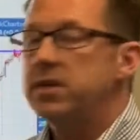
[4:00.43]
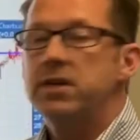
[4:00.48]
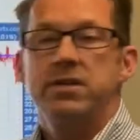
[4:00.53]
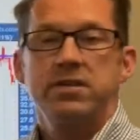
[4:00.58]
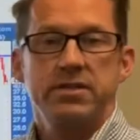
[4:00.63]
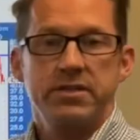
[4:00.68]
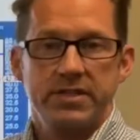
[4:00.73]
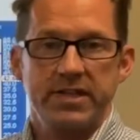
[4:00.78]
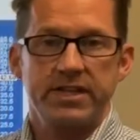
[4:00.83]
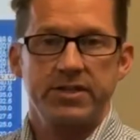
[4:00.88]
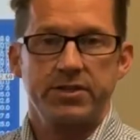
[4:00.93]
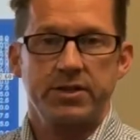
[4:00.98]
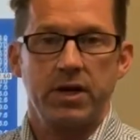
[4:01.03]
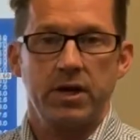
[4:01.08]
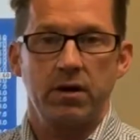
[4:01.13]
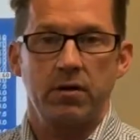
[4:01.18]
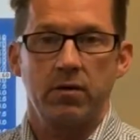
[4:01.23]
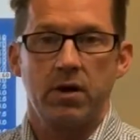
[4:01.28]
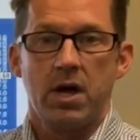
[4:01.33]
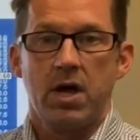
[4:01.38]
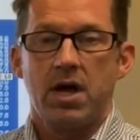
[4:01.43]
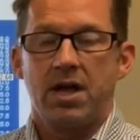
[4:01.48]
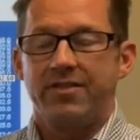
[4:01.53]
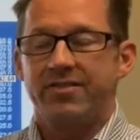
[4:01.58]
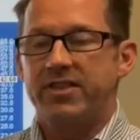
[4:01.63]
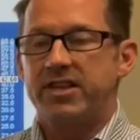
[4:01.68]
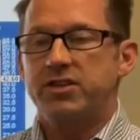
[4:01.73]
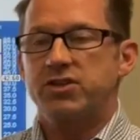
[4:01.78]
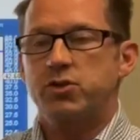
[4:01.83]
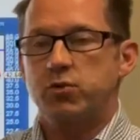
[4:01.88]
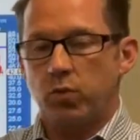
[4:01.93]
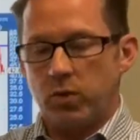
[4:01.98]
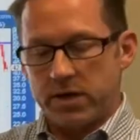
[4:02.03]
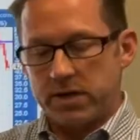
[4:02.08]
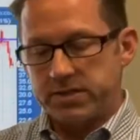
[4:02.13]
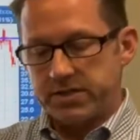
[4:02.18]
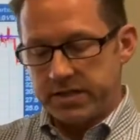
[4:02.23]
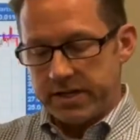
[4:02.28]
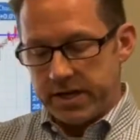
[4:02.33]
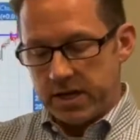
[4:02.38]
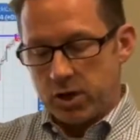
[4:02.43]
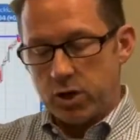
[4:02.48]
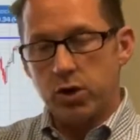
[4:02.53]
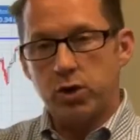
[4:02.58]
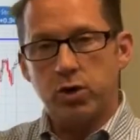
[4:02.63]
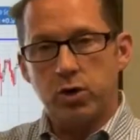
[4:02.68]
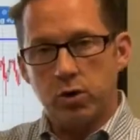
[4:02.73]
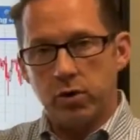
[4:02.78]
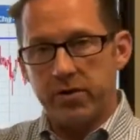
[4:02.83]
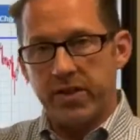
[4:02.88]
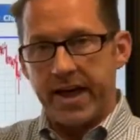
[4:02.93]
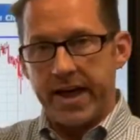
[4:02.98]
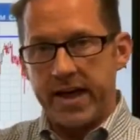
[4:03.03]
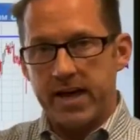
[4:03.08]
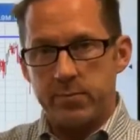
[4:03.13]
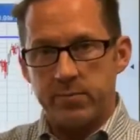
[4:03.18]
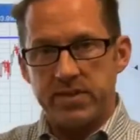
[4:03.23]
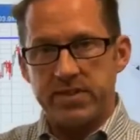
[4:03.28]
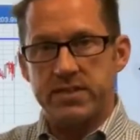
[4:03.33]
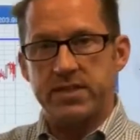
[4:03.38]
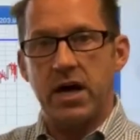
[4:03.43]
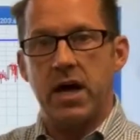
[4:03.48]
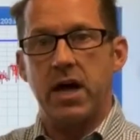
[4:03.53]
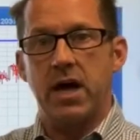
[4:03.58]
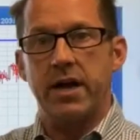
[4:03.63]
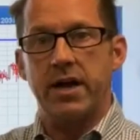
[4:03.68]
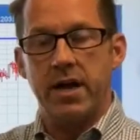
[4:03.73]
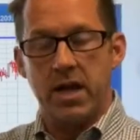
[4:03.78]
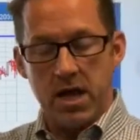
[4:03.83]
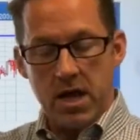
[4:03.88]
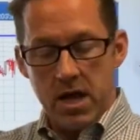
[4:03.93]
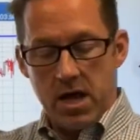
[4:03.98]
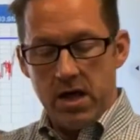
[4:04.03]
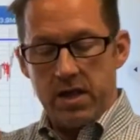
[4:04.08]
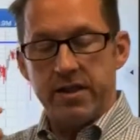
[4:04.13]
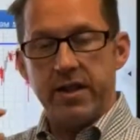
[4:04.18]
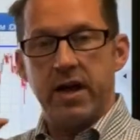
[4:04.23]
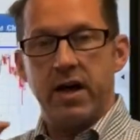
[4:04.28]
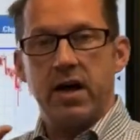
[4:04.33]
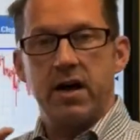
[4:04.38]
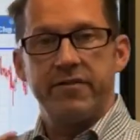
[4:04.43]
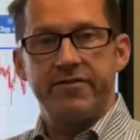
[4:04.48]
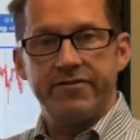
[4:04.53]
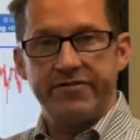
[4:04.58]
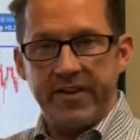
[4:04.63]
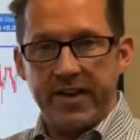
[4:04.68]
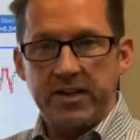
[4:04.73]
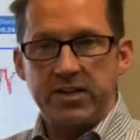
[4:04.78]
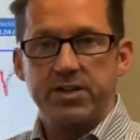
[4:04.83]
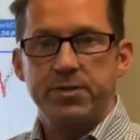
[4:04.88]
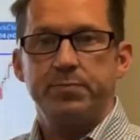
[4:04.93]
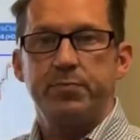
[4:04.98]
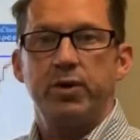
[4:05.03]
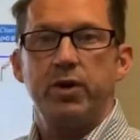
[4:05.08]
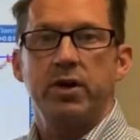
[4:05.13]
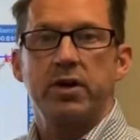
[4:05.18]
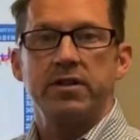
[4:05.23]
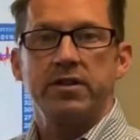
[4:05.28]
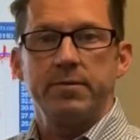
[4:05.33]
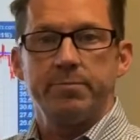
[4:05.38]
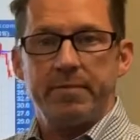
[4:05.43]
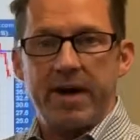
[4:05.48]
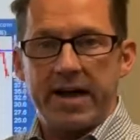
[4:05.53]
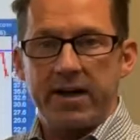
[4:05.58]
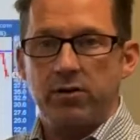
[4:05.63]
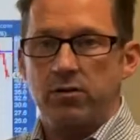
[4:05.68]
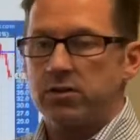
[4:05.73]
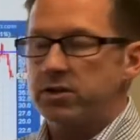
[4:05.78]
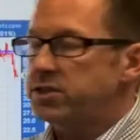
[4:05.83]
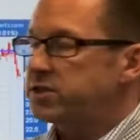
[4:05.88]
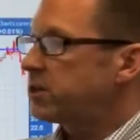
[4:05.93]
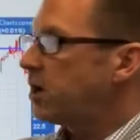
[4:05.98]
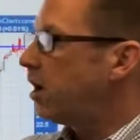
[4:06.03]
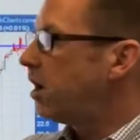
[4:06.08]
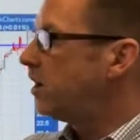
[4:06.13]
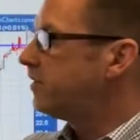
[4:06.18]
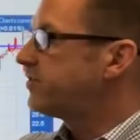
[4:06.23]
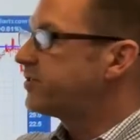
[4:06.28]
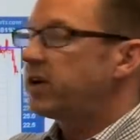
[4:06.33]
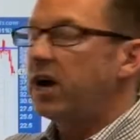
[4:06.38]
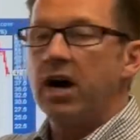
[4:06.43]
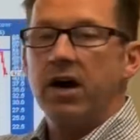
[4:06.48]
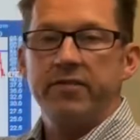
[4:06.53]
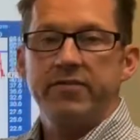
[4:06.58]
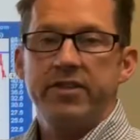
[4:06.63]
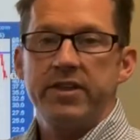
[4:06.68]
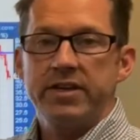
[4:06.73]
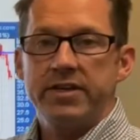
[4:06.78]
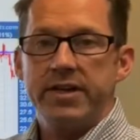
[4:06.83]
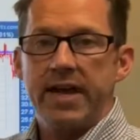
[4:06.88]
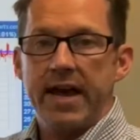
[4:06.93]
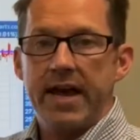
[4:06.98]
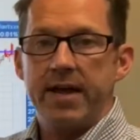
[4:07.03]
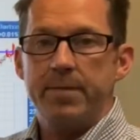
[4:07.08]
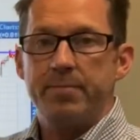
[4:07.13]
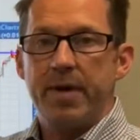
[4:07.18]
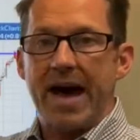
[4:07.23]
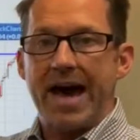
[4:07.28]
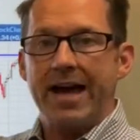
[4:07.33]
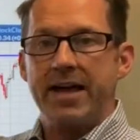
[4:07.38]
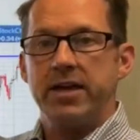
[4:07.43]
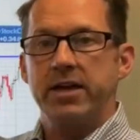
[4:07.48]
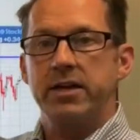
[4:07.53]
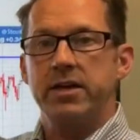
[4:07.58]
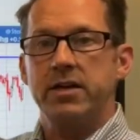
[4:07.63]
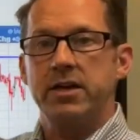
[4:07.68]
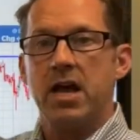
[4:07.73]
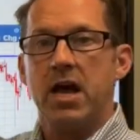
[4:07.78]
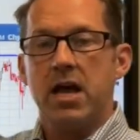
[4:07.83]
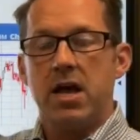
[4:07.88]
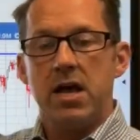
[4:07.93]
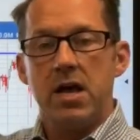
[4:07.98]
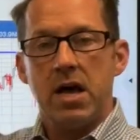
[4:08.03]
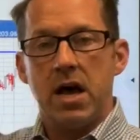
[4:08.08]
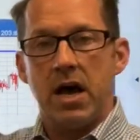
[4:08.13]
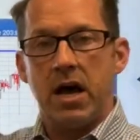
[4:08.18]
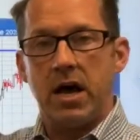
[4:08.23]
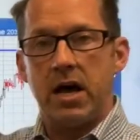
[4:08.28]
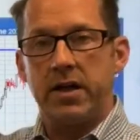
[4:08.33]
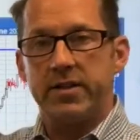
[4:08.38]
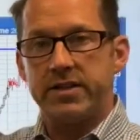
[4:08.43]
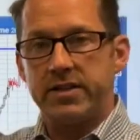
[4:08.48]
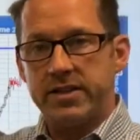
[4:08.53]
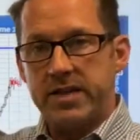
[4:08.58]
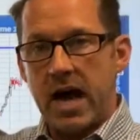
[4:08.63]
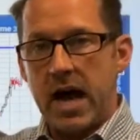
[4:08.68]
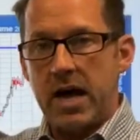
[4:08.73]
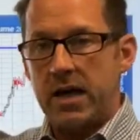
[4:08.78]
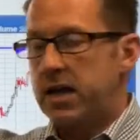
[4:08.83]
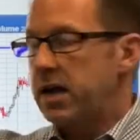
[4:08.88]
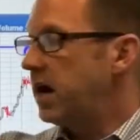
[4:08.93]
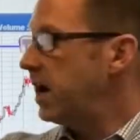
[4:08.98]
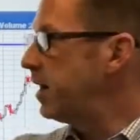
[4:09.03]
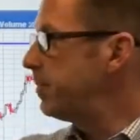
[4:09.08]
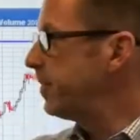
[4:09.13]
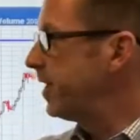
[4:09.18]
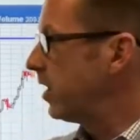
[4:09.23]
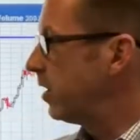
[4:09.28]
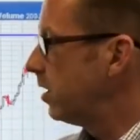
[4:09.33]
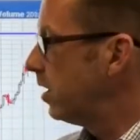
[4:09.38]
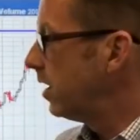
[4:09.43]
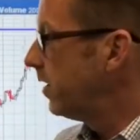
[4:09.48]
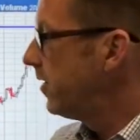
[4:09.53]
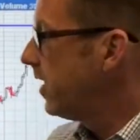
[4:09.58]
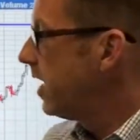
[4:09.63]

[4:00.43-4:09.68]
Cisco. This was the Google, the Amazon, the Facebook, the Microsoft of the day back in the dot-com era.